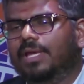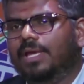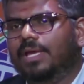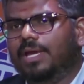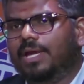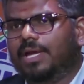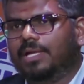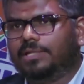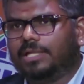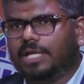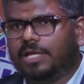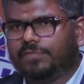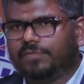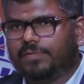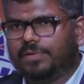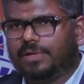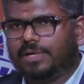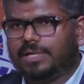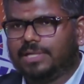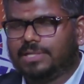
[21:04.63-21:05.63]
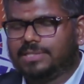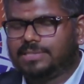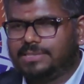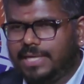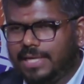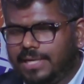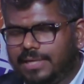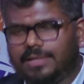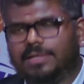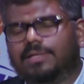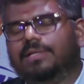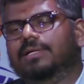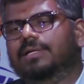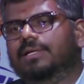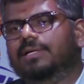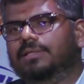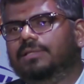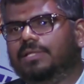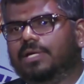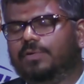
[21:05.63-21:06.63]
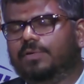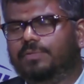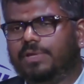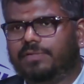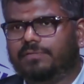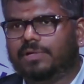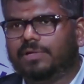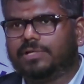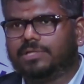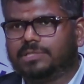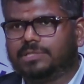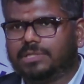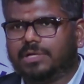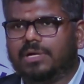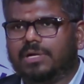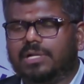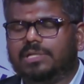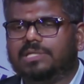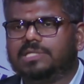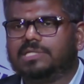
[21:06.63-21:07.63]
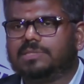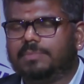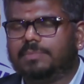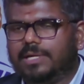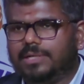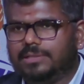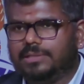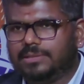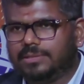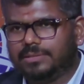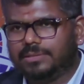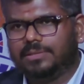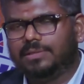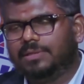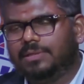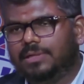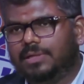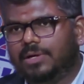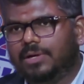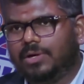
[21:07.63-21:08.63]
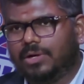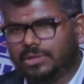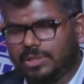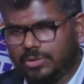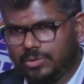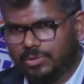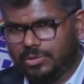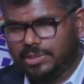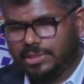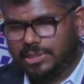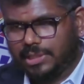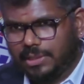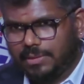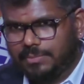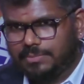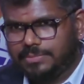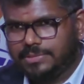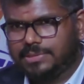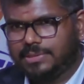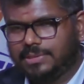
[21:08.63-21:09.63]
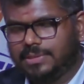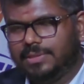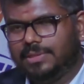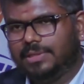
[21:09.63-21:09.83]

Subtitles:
And therefore it has said that we will resolve this matter on our own terms,